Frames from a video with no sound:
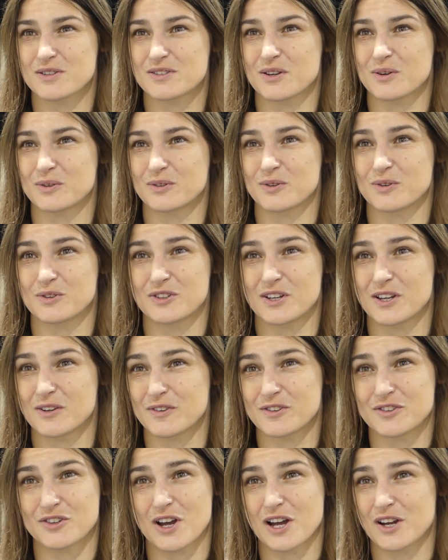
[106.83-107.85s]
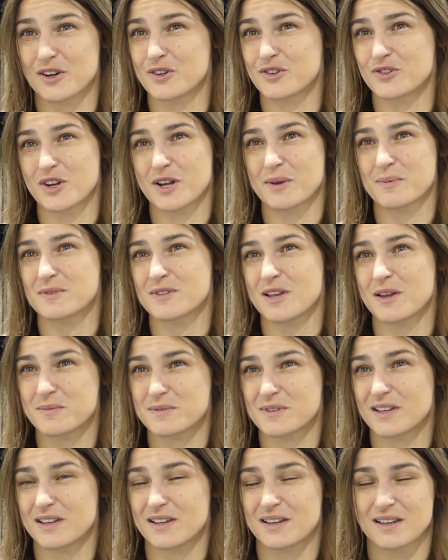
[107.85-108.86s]
So to achieve a childhood dream is
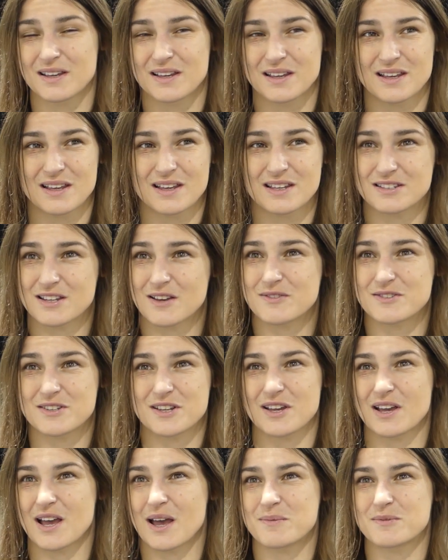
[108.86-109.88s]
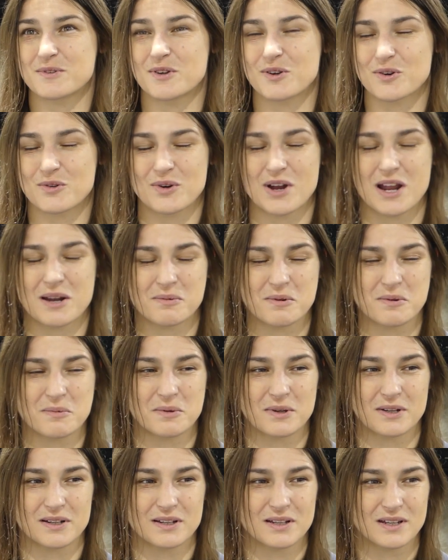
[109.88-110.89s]
obviously is obviously absolutely incredible.
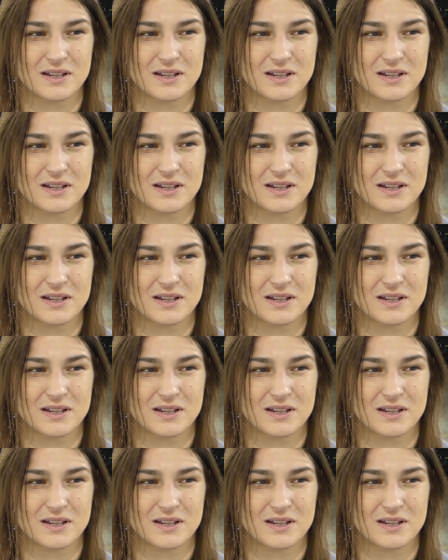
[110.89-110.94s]
But